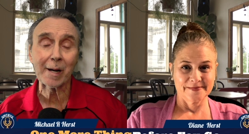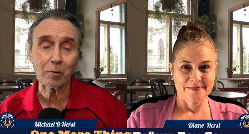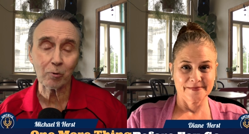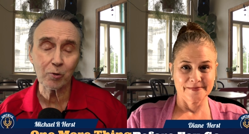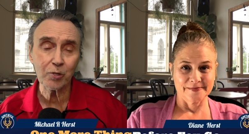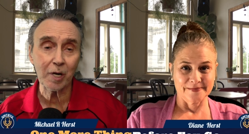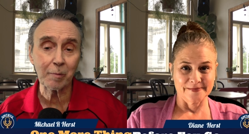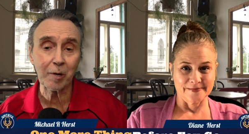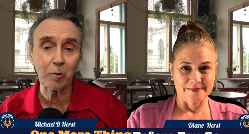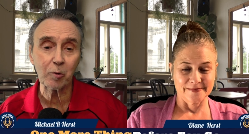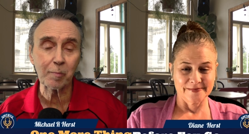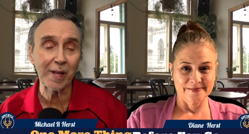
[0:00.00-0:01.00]
Speaker 1: Herst, and I'm here
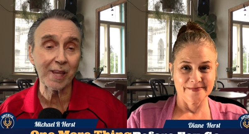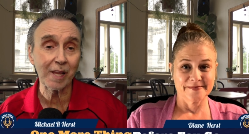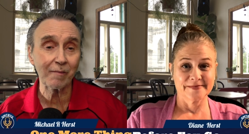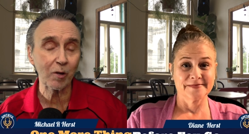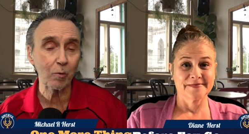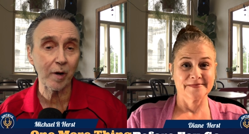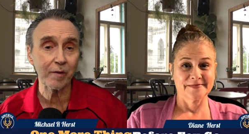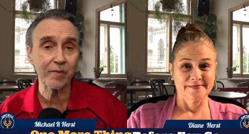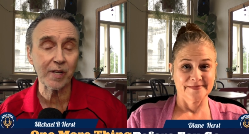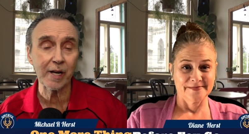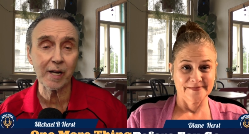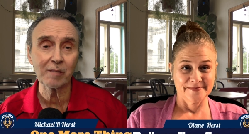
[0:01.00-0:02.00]
with my lovely wife,
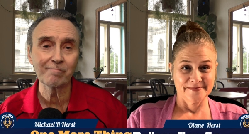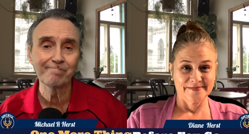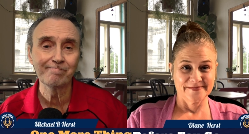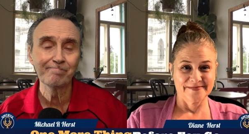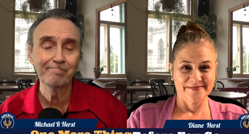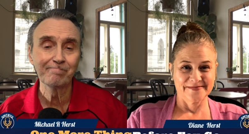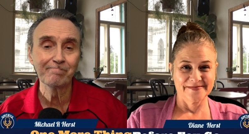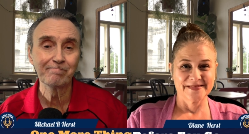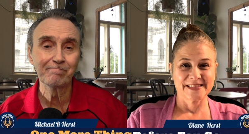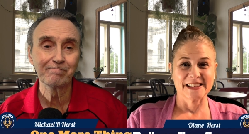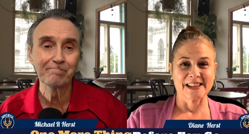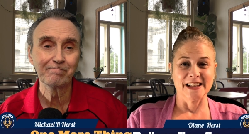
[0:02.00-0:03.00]
Diane.
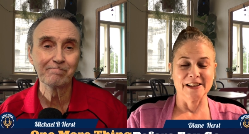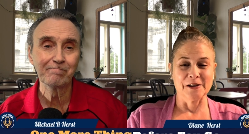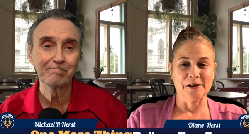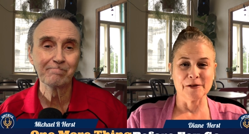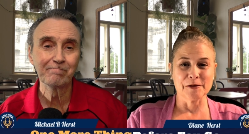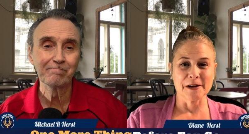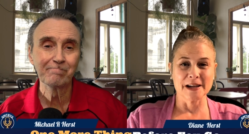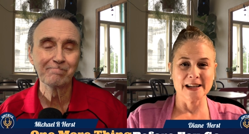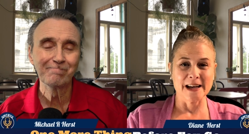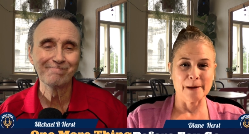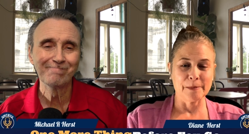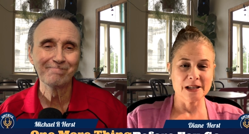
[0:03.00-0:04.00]
Speaker 2: Hello,
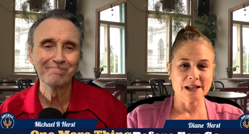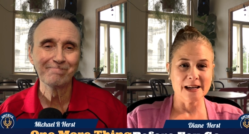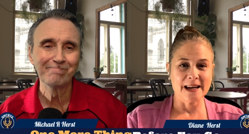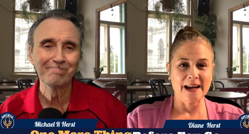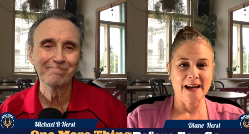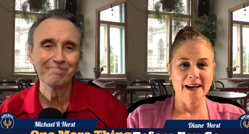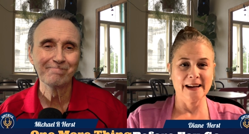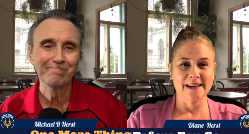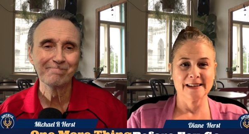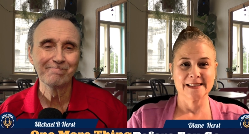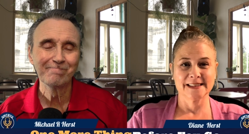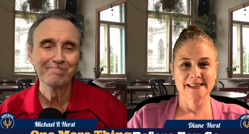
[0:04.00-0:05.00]
everyone. Happy
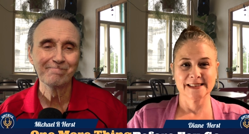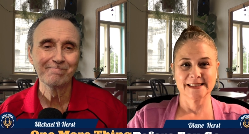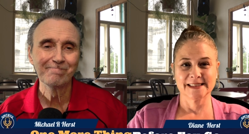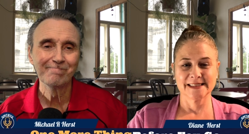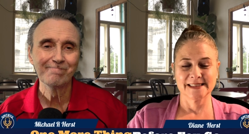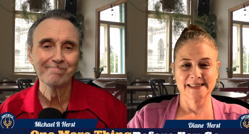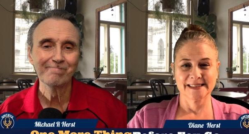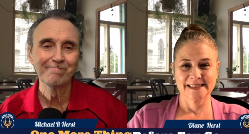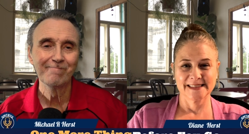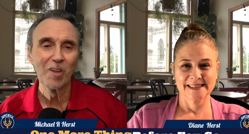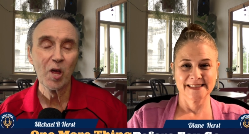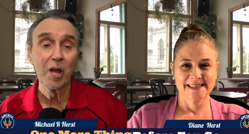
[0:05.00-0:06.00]
Sunday.
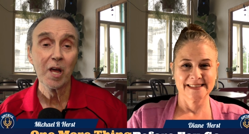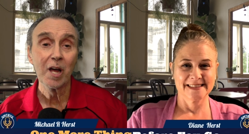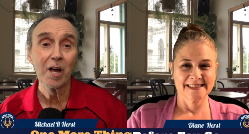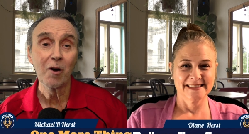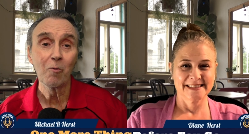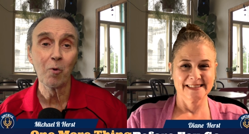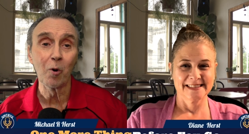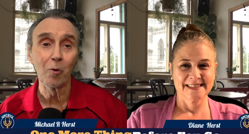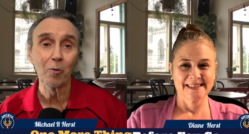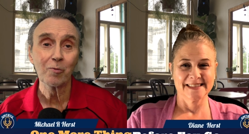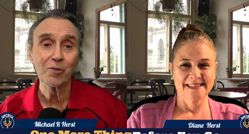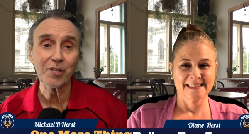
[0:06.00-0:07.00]
Speaker 1: We'll
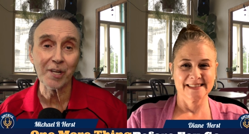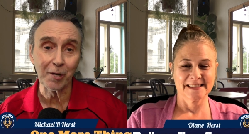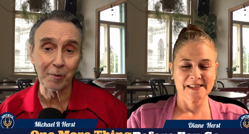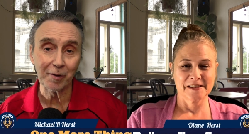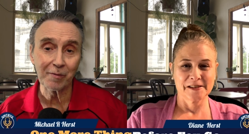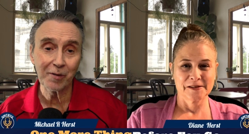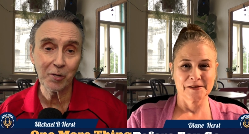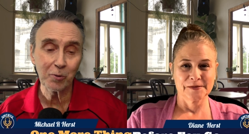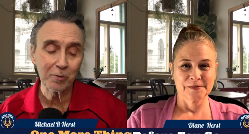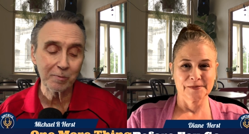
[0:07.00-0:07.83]
see you in a few.